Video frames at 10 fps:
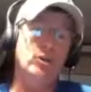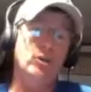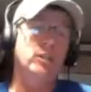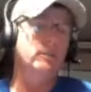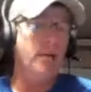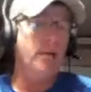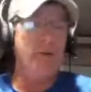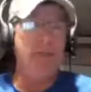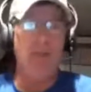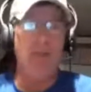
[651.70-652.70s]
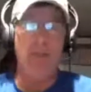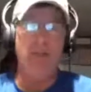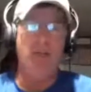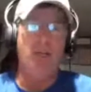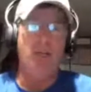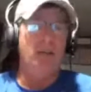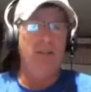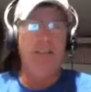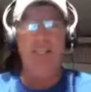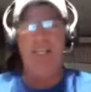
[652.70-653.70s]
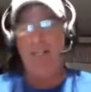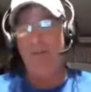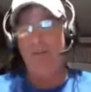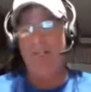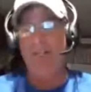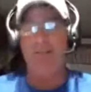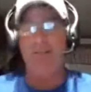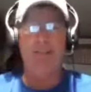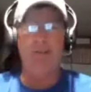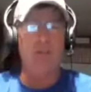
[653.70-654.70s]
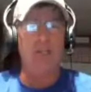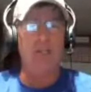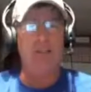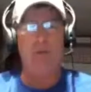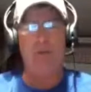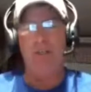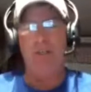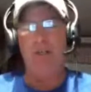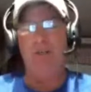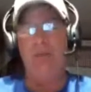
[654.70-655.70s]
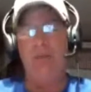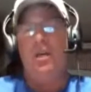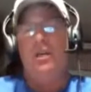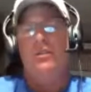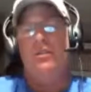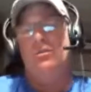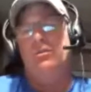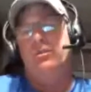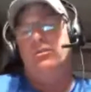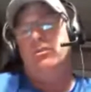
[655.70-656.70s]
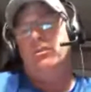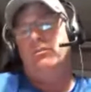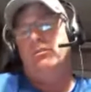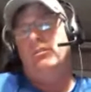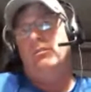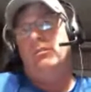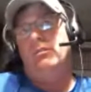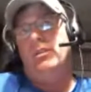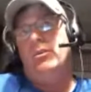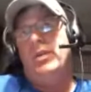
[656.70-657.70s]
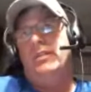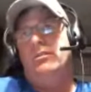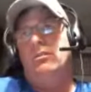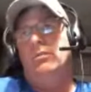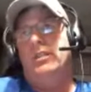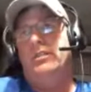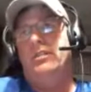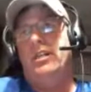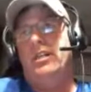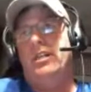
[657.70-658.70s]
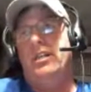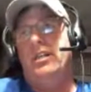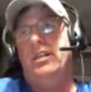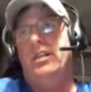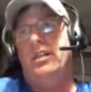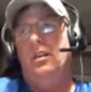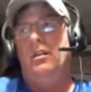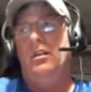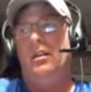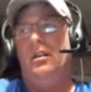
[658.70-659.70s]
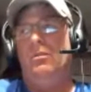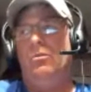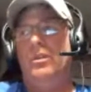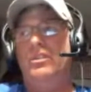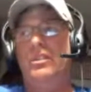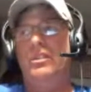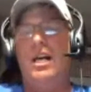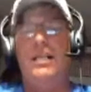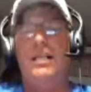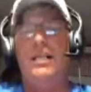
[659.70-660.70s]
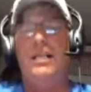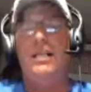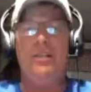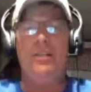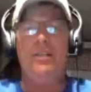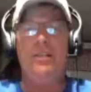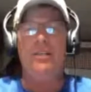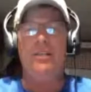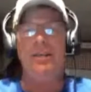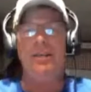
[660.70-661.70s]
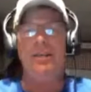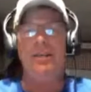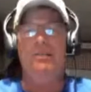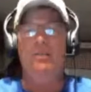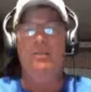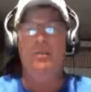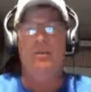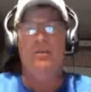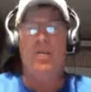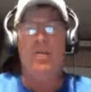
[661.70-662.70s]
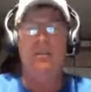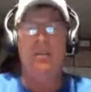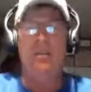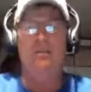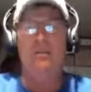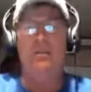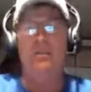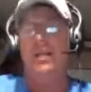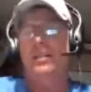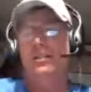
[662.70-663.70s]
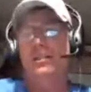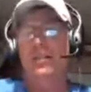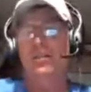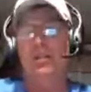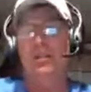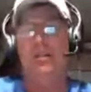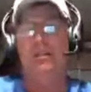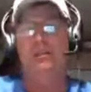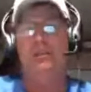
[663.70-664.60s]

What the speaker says: the battery companies, litigation. I think there's a lot going on here. I mean, so just okay. So let's say, what's the IDLH of sulfur dioxide versus the IDLH of